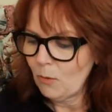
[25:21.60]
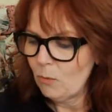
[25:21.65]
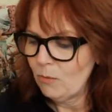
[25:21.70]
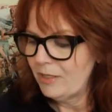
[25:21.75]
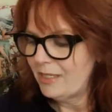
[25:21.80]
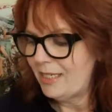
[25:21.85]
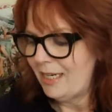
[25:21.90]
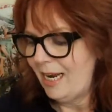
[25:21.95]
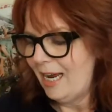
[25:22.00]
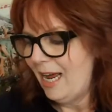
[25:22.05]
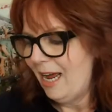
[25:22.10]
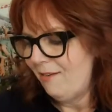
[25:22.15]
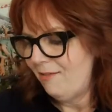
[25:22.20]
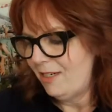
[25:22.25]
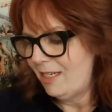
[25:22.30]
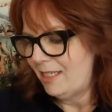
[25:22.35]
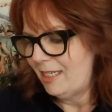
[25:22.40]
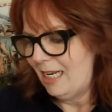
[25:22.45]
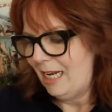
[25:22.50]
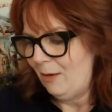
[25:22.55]
We'll see. I
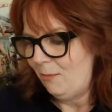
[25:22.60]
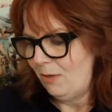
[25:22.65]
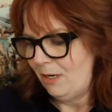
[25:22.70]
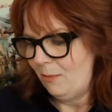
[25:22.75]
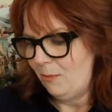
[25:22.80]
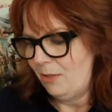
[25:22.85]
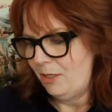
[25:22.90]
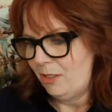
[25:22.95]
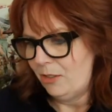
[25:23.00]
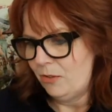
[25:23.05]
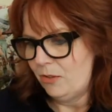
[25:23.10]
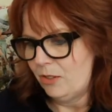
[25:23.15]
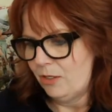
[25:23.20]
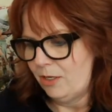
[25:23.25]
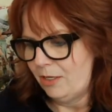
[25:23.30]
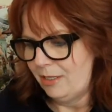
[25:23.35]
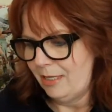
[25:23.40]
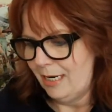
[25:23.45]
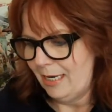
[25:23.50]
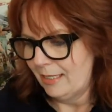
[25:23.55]
haven't decided what I'm going to use it
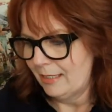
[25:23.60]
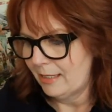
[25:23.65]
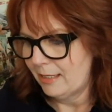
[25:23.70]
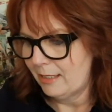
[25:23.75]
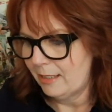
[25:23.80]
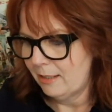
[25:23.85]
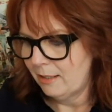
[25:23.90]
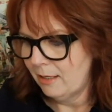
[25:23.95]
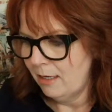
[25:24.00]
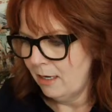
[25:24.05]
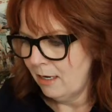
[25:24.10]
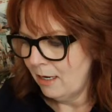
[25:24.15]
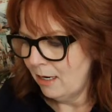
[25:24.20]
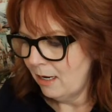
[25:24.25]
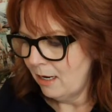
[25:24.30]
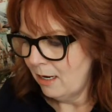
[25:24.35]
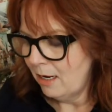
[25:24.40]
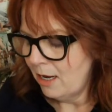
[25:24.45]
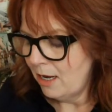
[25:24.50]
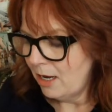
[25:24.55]
on next.
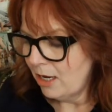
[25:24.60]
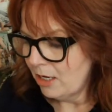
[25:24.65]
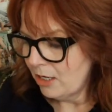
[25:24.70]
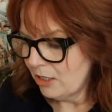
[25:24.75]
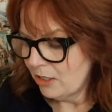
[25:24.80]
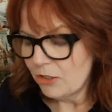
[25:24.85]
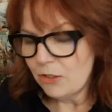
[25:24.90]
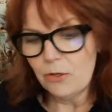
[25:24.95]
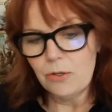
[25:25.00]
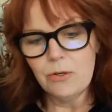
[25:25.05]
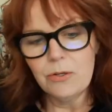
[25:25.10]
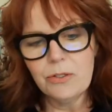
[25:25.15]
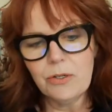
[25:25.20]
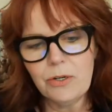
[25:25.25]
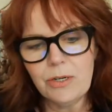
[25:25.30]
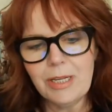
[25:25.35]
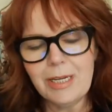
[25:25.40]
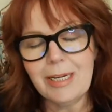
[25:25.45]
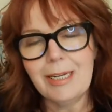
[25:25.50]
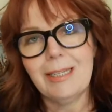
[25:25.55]
So those
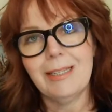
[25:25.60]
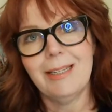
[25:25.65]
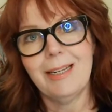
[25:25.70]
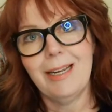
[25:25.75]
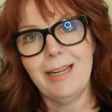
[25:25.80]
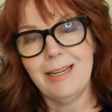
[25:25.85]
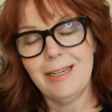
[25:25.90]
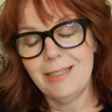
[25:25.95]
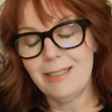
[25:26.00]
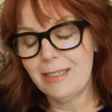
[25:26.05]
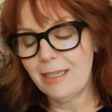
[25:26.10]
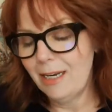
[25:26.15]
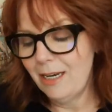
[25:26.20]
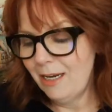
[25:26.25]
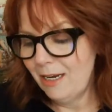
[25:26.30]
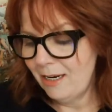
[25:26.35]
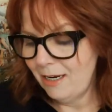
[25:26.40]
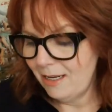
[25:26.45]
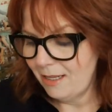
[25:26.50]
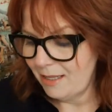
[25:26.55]
are the inlays.
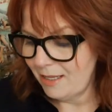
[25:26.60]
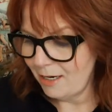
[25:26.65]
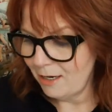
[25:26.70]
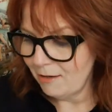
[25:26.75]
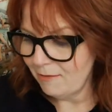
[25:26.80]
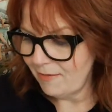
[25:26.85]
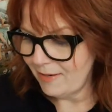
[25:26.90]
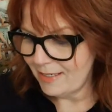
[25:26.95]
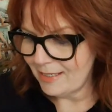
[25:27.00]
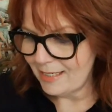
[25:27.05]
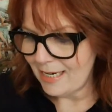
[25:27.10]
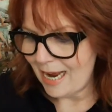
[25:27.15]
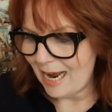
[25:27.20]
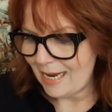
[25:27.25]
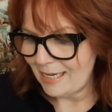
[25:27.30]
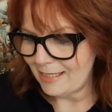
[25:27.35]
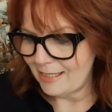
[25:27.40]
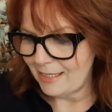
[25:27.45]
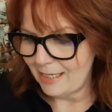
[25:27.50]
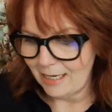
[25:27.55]
They're
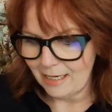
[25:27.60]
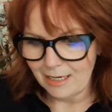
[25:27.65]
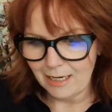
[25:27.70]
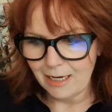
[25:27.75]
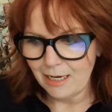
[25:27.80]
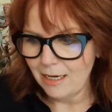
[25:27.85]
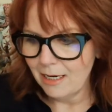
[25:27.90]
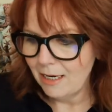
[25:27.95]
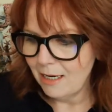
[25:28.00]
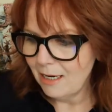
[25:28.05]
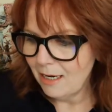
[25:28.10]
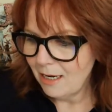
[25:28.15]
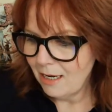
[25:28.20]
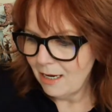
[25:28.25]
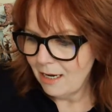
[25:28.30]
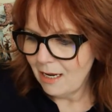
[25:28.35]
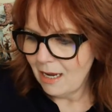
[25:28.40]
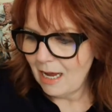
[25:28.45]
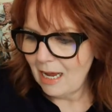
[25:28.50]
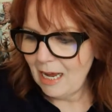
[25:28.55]
fantastic.
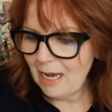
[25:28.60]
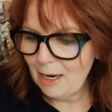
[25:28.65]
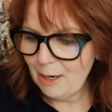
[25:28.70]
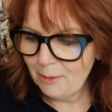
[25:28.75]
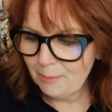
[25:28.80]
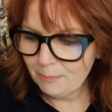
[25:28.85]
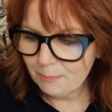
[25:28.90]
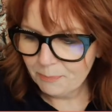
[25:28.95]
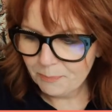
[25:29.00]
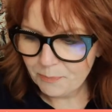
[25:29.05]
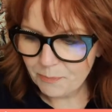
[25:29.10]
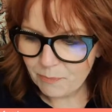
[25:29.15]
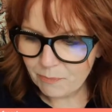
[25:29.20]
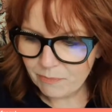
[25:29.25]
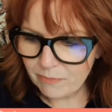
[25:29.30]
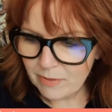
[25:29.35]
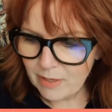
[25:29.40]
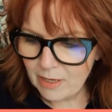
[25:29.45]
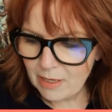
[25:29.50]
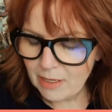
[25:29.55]
Let
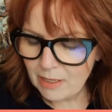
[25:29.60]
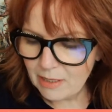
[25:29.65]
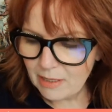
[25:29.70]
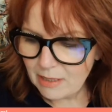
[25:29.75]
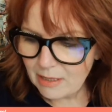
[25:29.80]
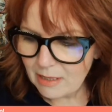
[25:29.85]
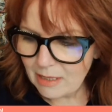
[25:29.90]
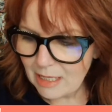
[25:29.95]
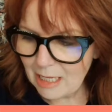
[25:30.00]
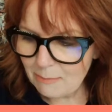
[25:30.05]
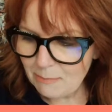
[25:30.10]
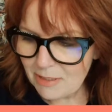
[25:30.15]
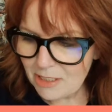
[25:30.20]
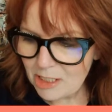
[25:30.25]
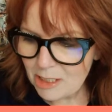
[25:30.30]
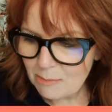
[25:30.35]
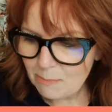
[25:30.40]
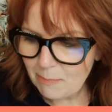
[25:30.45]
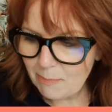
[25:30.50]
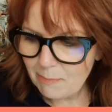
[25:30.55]
me
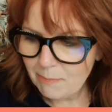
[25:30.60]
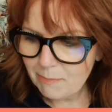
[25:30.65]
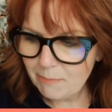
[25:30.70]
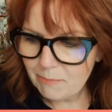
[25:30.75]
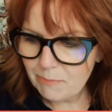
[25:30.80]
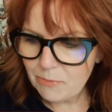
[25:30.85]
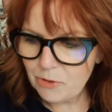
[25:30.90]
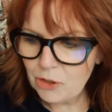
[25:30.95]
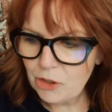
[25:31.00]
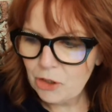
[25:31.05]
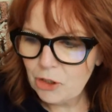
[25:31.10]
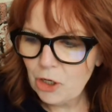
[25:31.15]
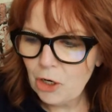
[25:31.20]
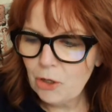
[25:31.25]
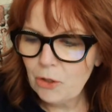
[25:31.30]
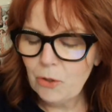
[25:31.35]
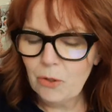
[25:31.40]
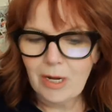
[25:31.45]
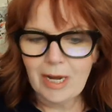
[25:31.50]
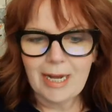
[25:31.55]
just show
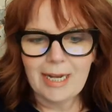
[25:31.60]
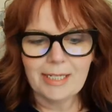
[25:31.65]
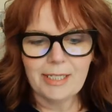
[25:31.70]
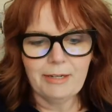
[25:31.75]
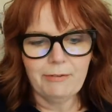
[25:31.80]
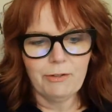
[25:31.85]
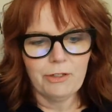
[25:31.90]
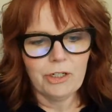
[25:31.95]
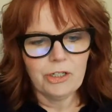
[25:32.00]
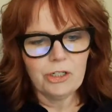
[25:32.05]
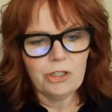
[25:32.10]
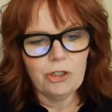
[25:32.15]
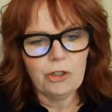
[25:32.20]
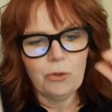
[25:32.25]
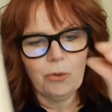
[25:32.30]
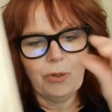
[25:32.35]
you guys if you're just